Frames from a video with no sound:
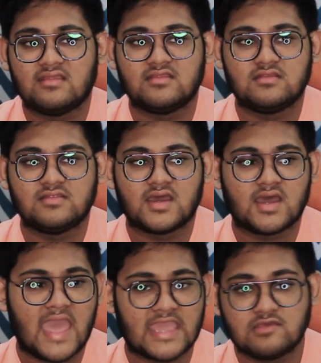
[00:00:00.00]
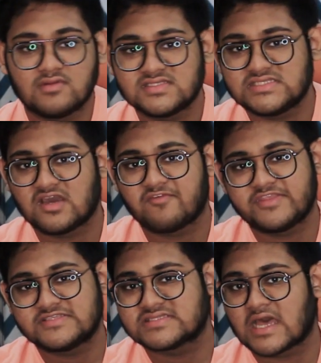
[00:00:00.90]
the accuracy of
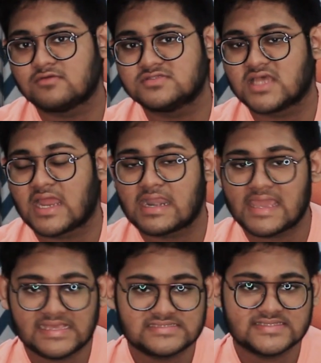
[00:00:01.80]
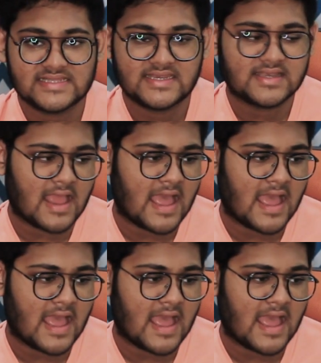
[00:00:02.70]
the sounds are excellent.